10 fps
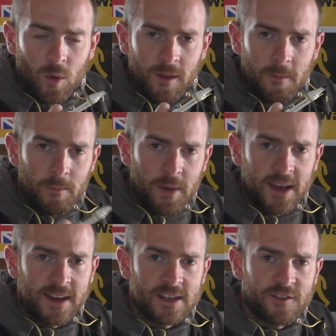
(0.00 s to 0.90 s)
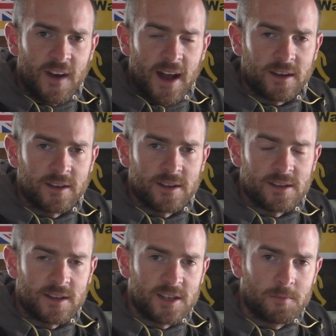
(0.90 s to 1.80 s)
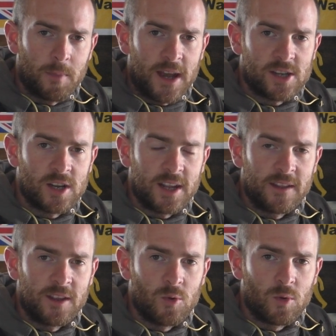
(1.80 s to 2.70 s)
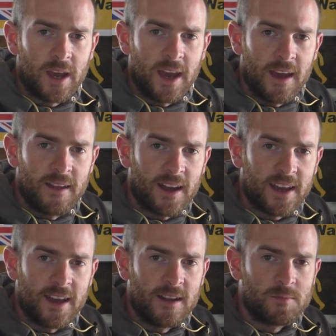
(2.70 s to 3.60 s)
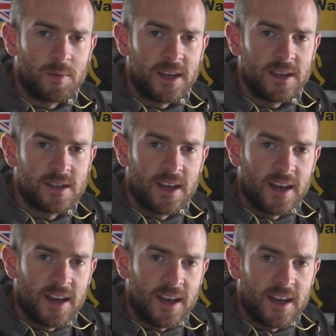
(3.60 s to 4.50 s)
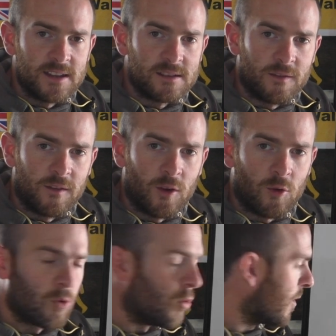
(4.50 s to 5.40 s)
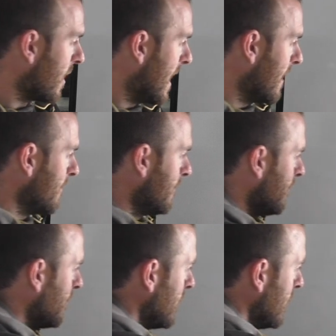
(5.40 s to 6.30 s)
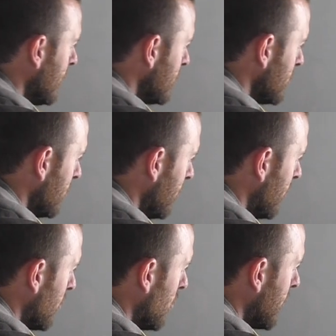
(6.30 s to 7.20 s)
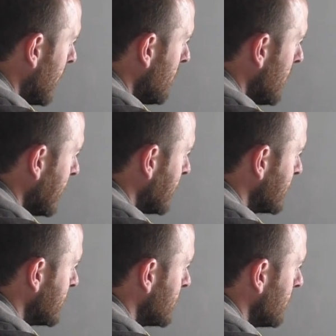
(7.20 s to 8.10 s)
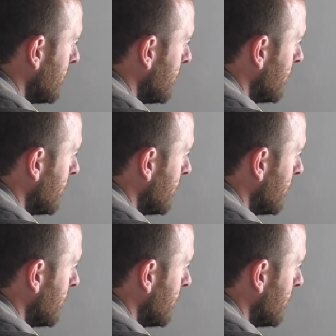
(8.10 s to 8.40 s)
one of the biggest factors, especially in the UK, that kills bees is varroa. So the varroa mites.